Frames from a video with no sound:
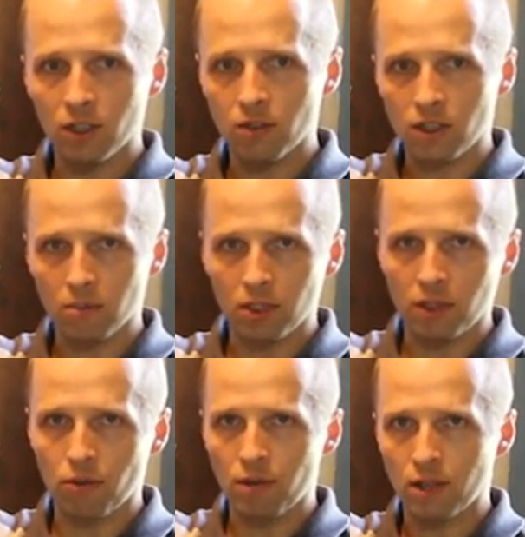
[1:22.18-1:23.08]

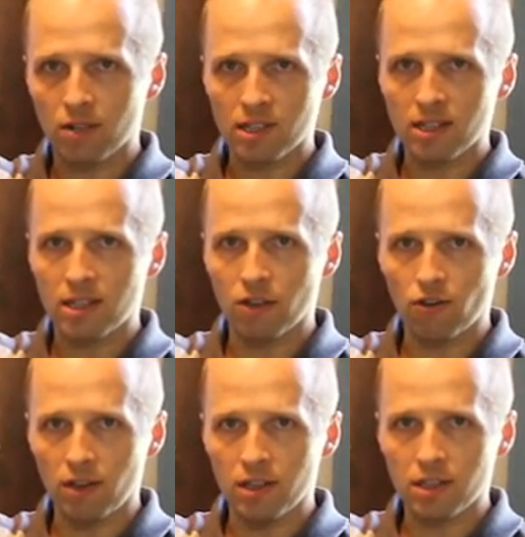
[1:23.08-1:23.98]
complete 360
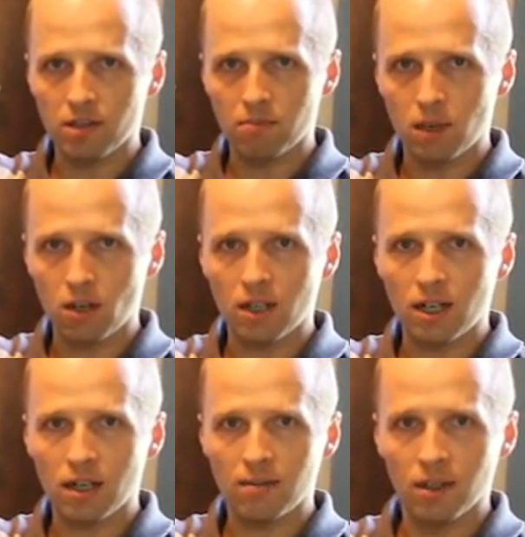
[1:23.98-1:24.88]
degrees marked
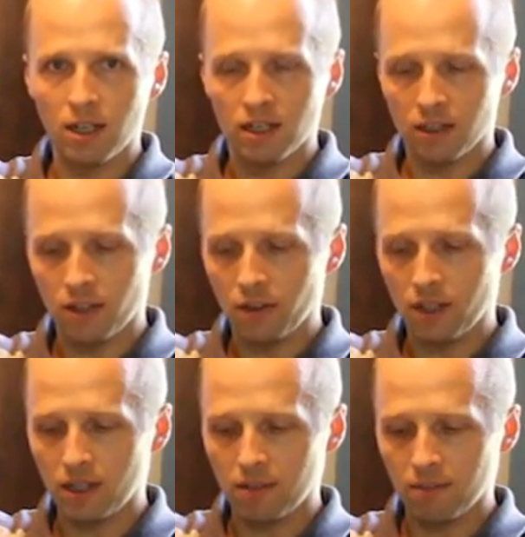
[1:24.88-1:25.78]
on it, that you
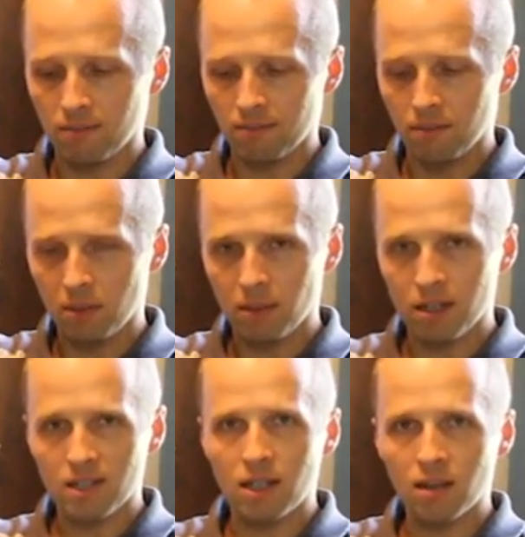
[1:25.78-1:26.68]
can,
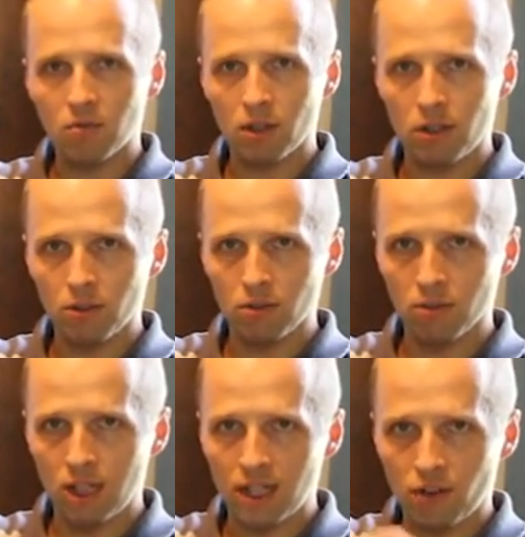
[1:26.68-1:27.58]
because then when you
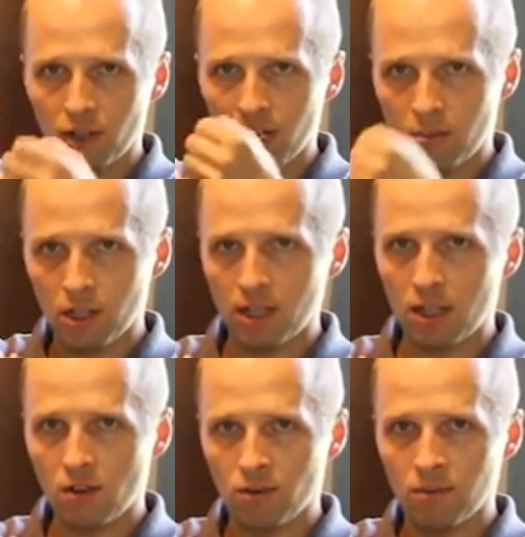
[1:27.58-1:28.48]
lock your camera
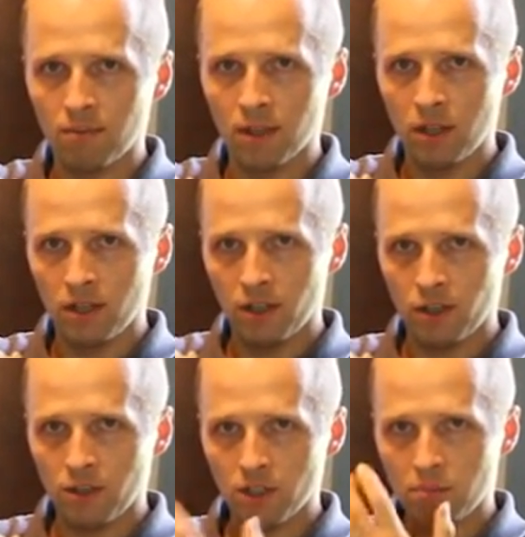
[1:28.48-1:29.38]
down, you
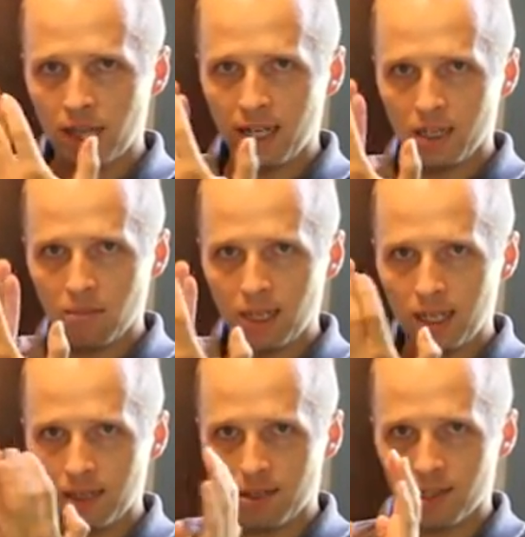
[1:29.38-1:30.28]
can just pan the
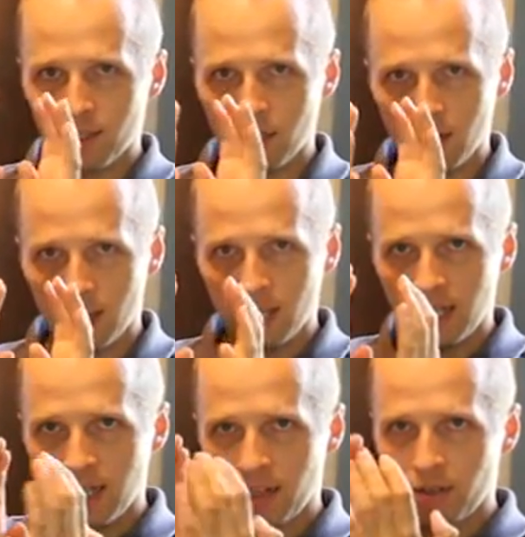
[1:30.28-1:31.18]
base
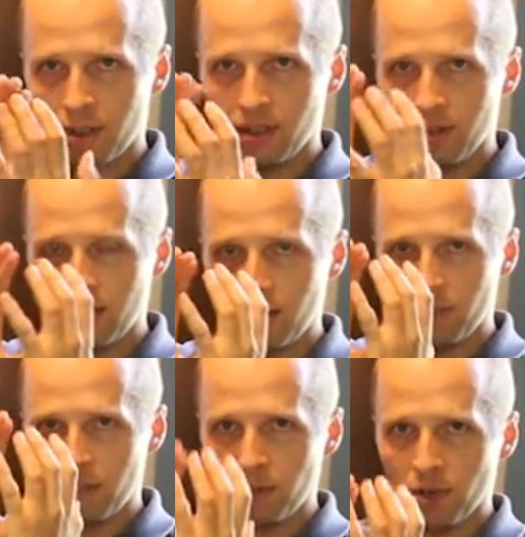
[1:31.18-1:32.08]
and you
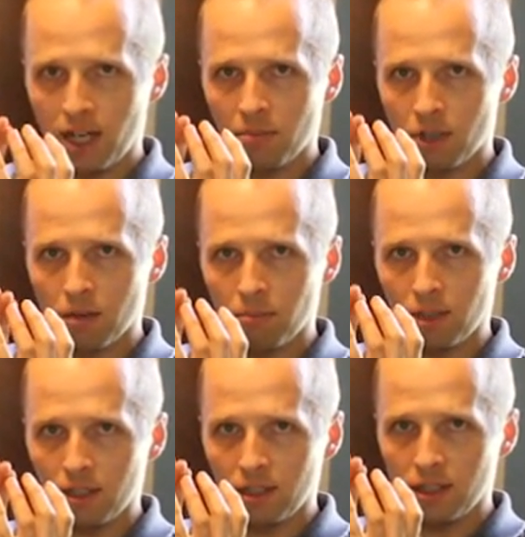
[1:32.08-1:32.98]
keep your camera
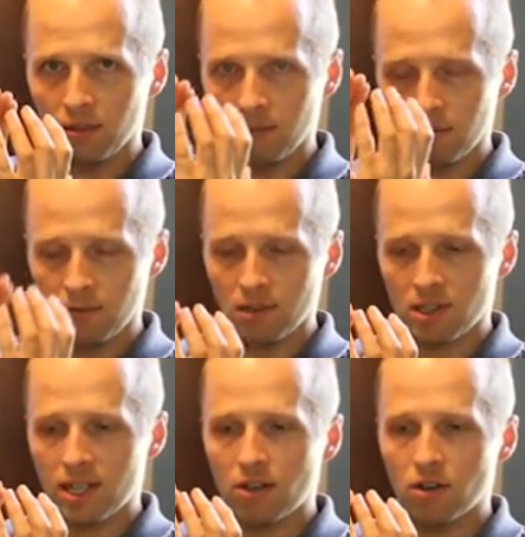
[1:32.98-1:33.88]
completely
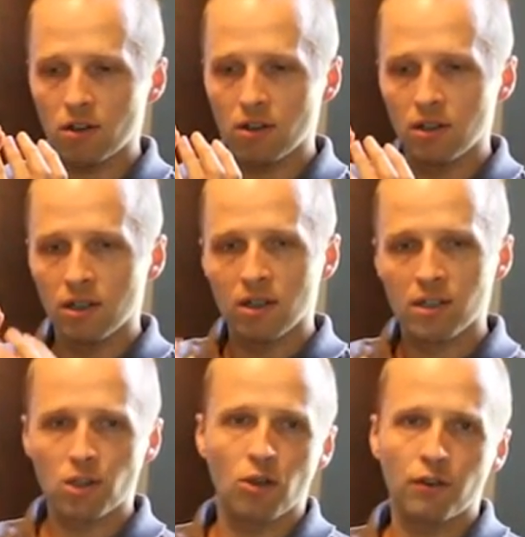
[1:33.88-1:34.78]
centered.
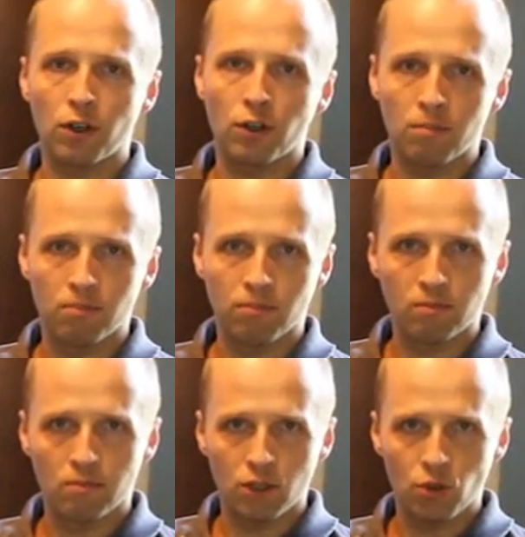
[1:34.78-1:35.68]
So if you're
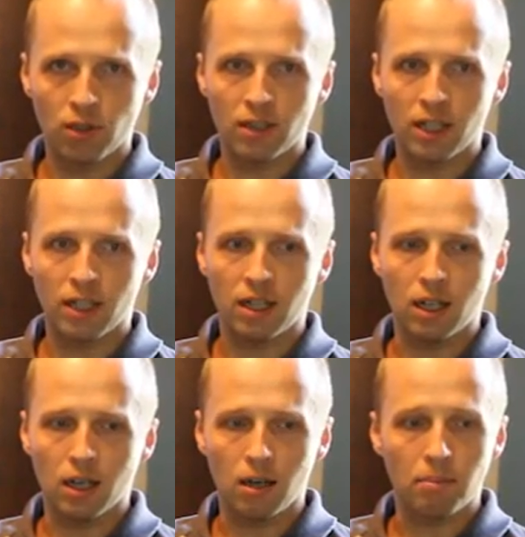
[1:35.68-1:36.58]
doing like
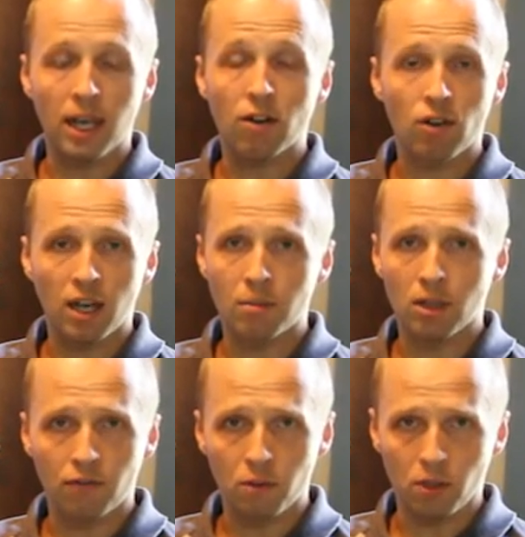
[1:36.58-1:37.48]
a panorama
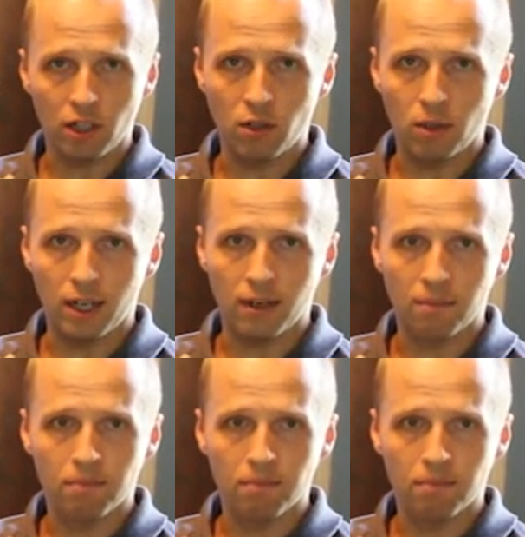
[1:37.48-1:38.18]
of the Milky Way,